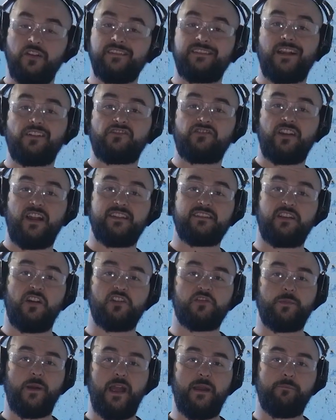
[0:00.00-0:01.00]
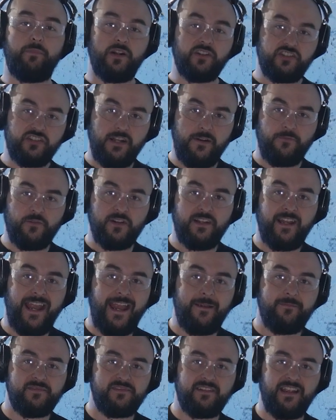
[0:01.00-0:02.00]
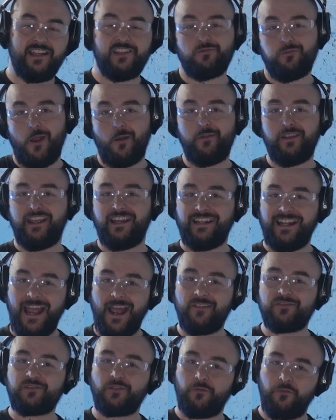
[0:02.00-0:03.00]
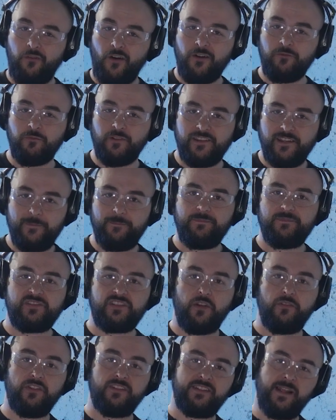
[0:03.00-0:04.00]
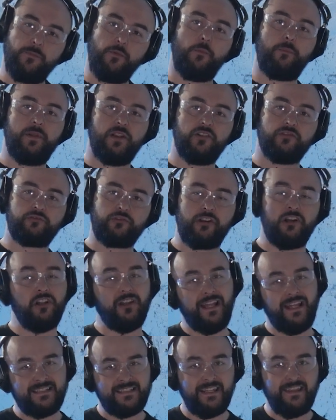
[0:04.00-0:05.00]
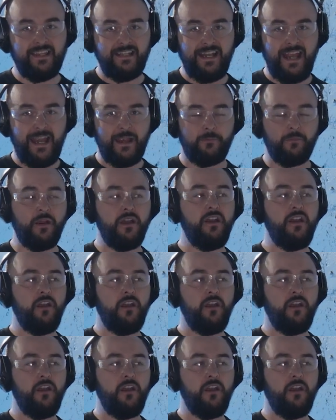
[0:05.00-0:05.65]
this exercise goes by a bunch of different names, hence why we kind of have some fun with it. So the double bill drill, it's in the name.